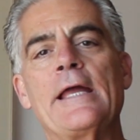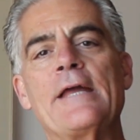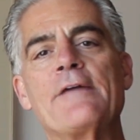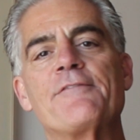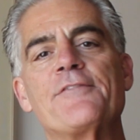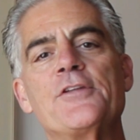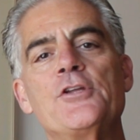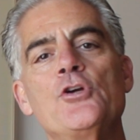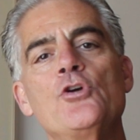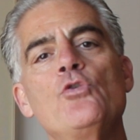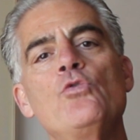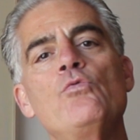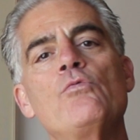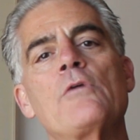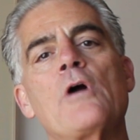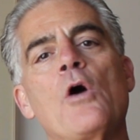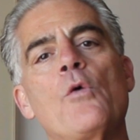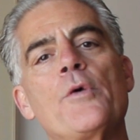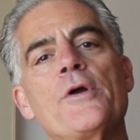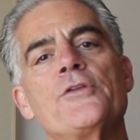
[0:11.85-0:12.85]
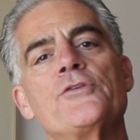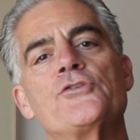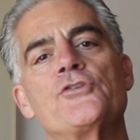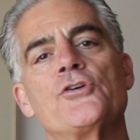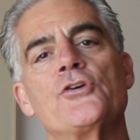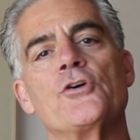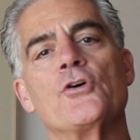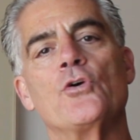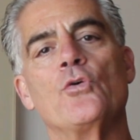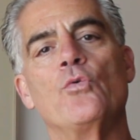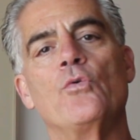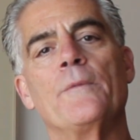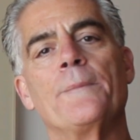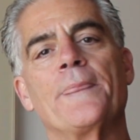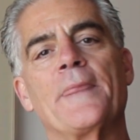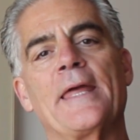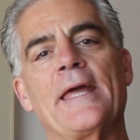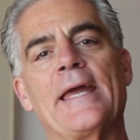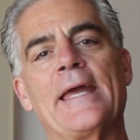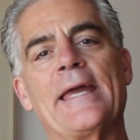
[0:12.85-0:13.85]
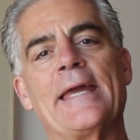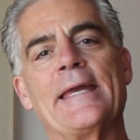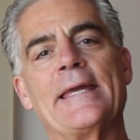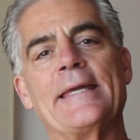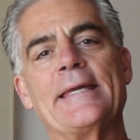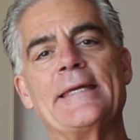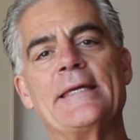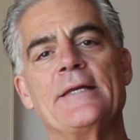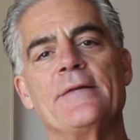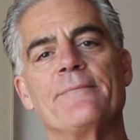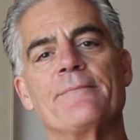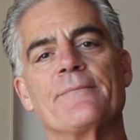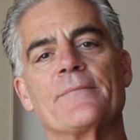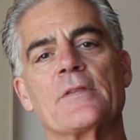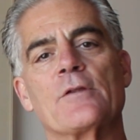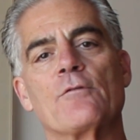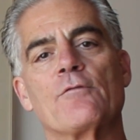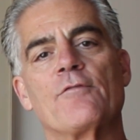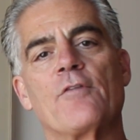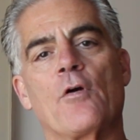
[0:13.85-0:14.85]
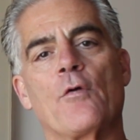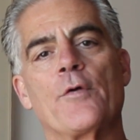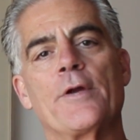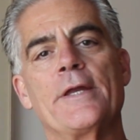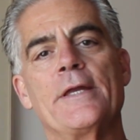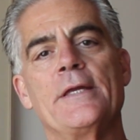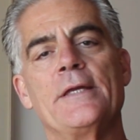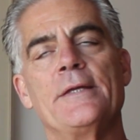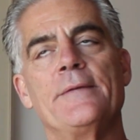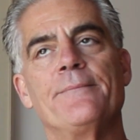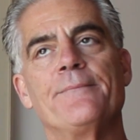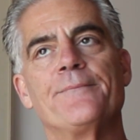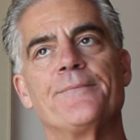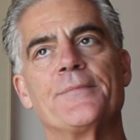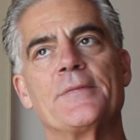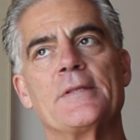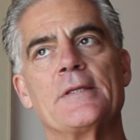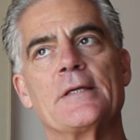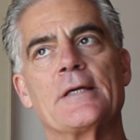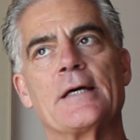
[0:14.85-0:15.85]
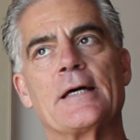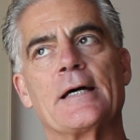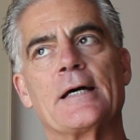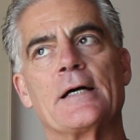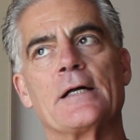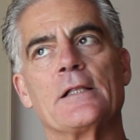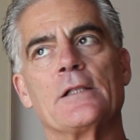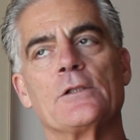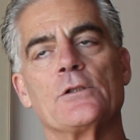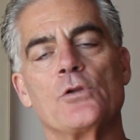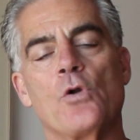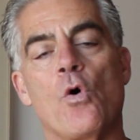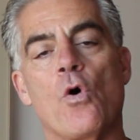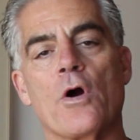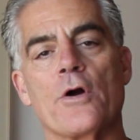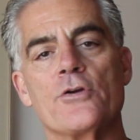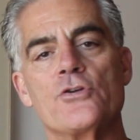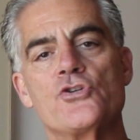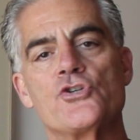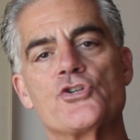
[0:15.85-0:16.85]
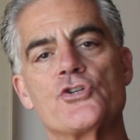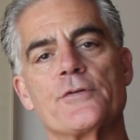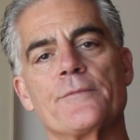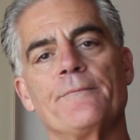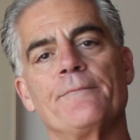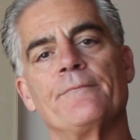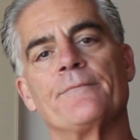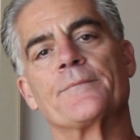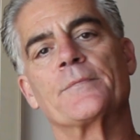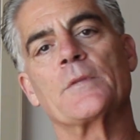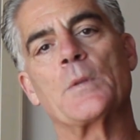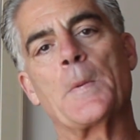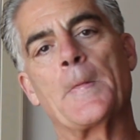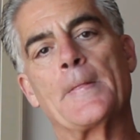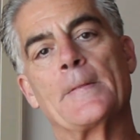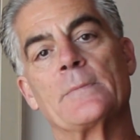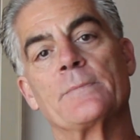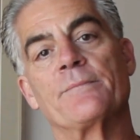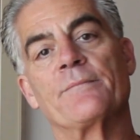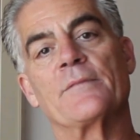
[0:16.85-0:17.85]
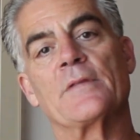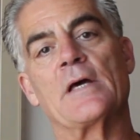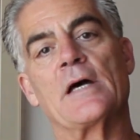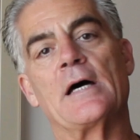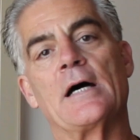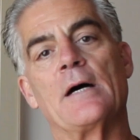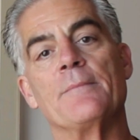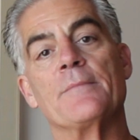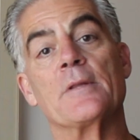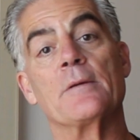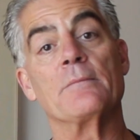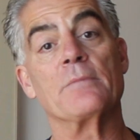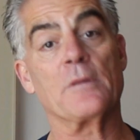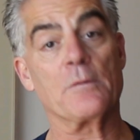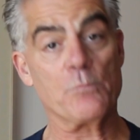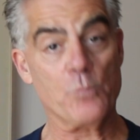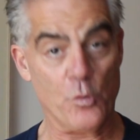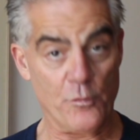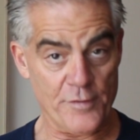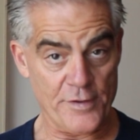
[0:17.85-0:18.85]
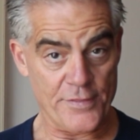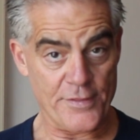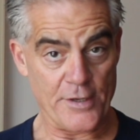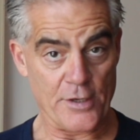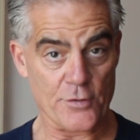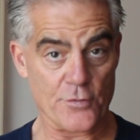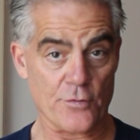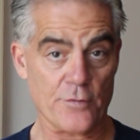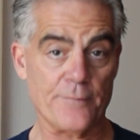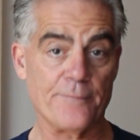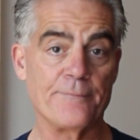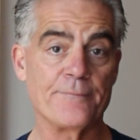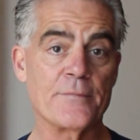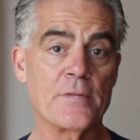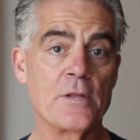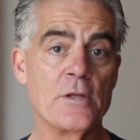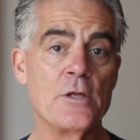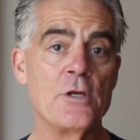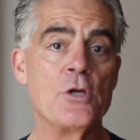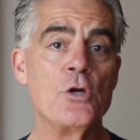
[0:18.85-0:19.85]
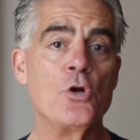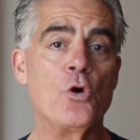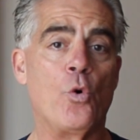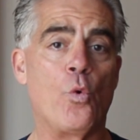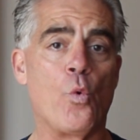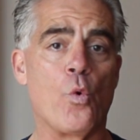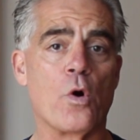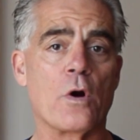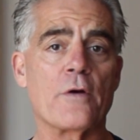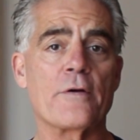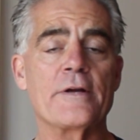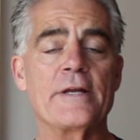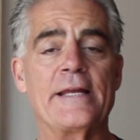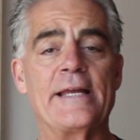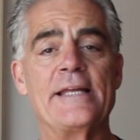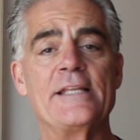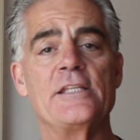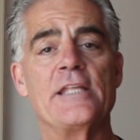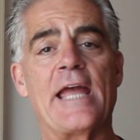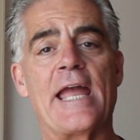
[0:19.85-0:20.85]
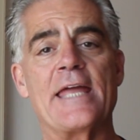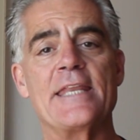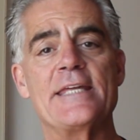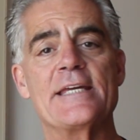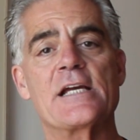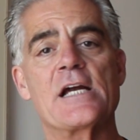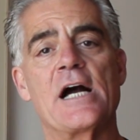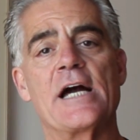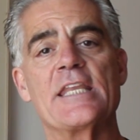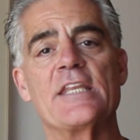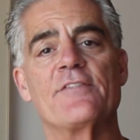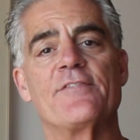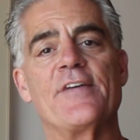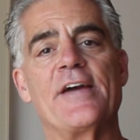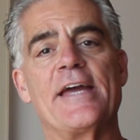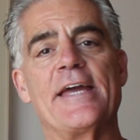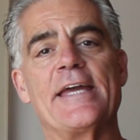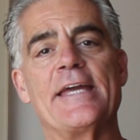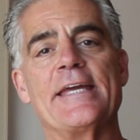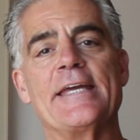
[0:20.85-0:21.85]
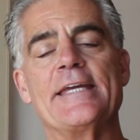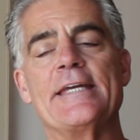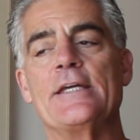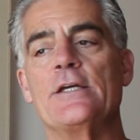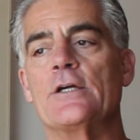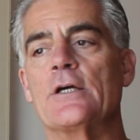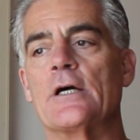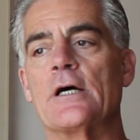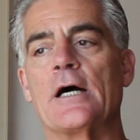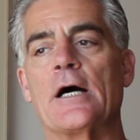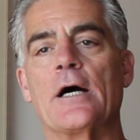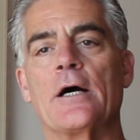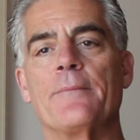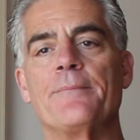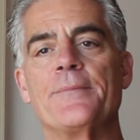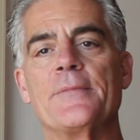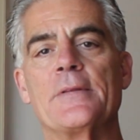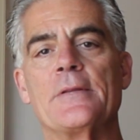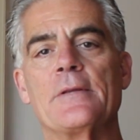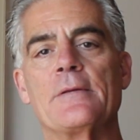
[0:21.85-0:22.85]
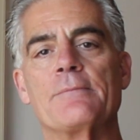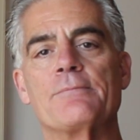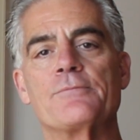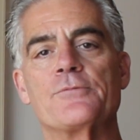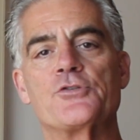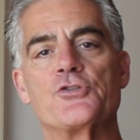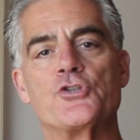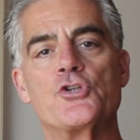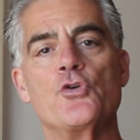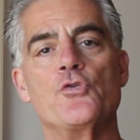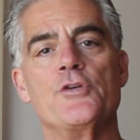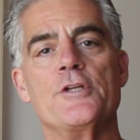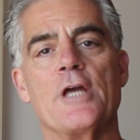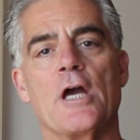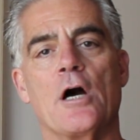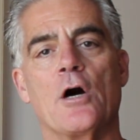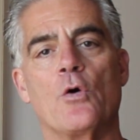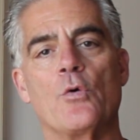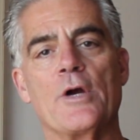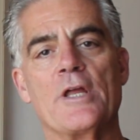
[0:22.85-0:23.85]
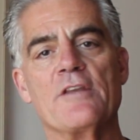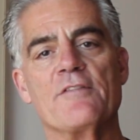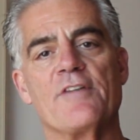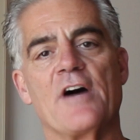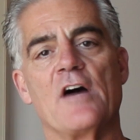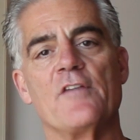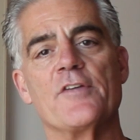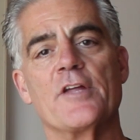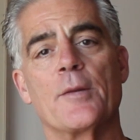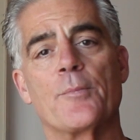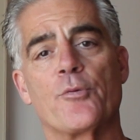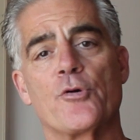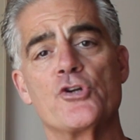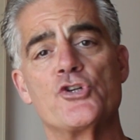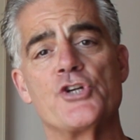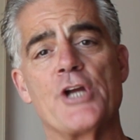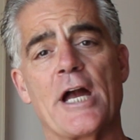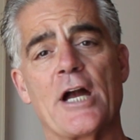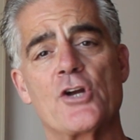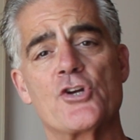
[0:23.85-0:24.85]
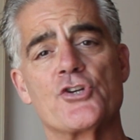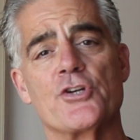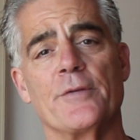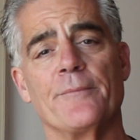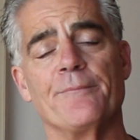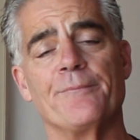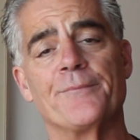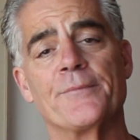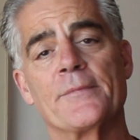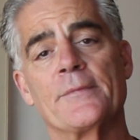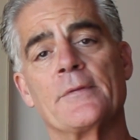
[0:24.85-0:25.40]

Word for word: If you go into a very uh, large uh, movie theater, or in any kind of a uh, studio involving projection,